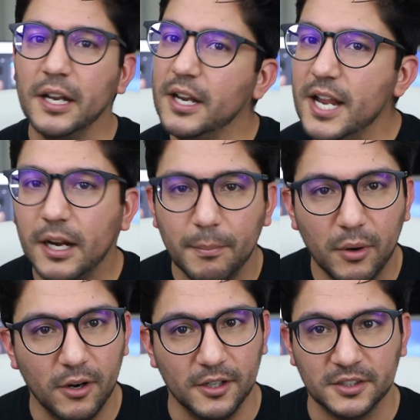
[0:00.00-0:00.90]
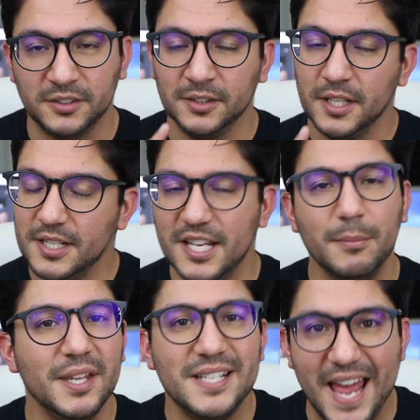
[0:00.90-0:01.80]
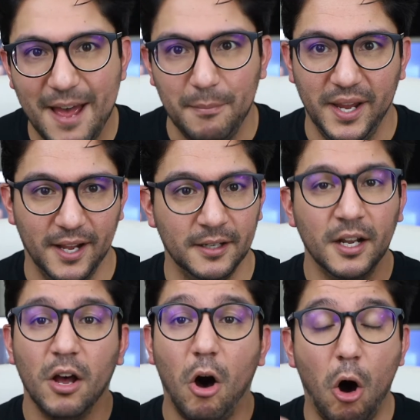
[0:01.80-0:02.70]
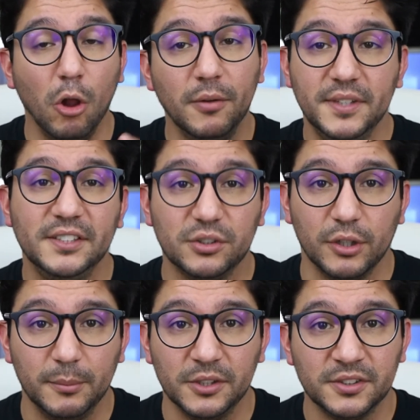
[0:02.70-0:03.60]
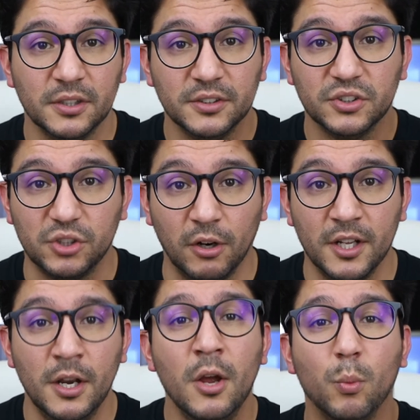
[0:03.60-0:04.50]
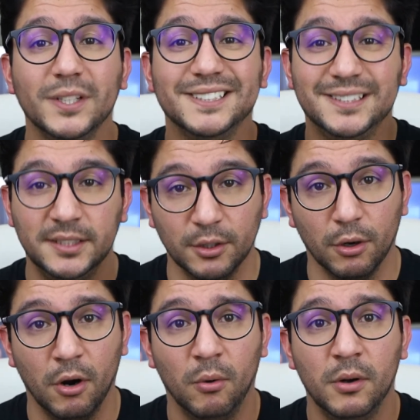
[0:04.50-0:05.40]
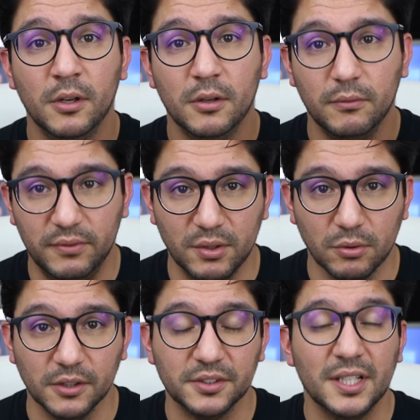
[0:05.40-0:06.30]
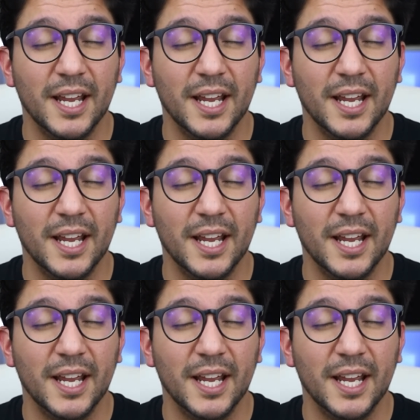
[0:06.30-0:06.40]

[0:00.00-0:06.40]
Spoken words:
Nick Mercs, Tim the Tapman, all of these streamers started with 0 viewers.